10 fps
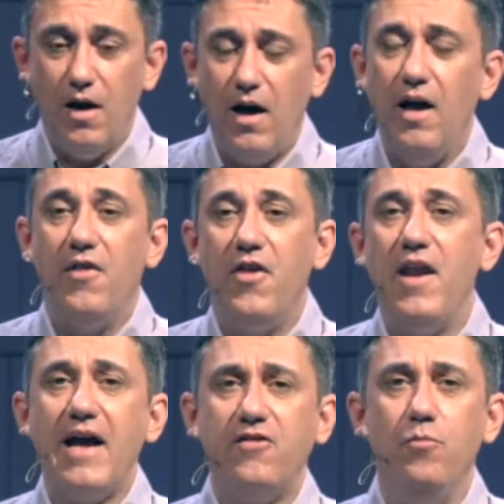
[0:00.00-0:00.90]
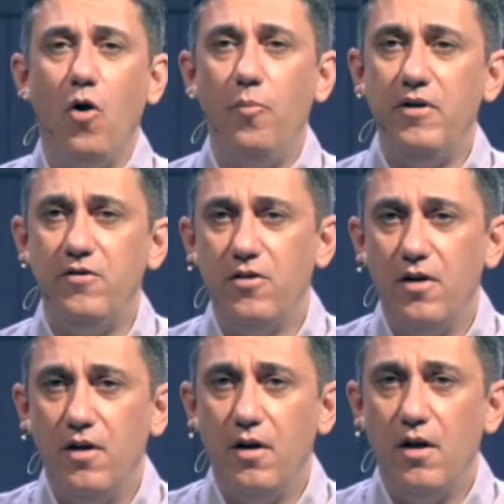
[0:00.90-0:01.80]
Uh, the next moment,
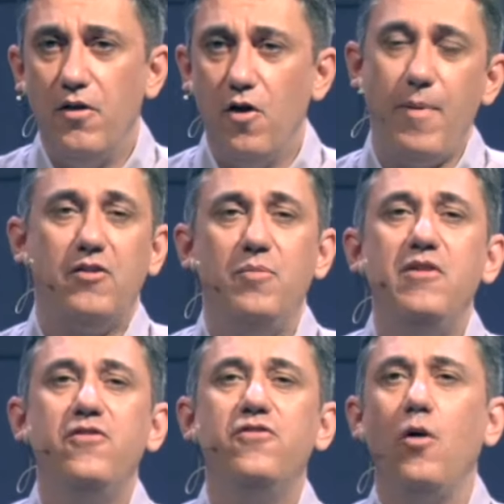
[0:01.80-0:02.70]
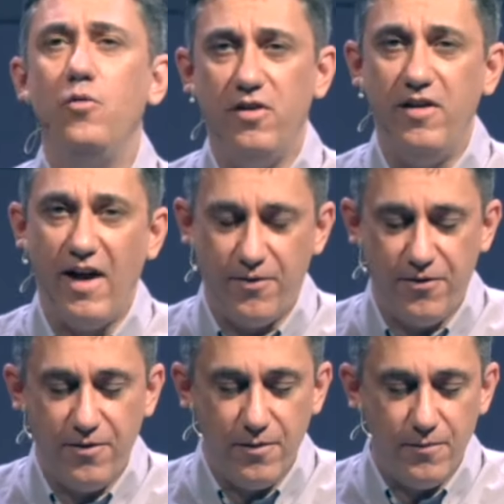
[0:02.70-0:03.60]
they're about to be stoned to
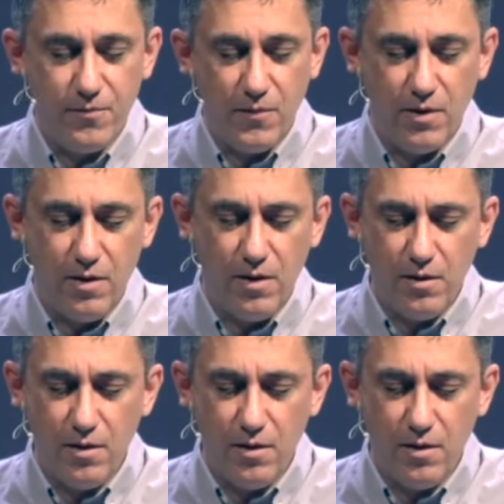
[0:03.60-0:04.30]
death. Okay.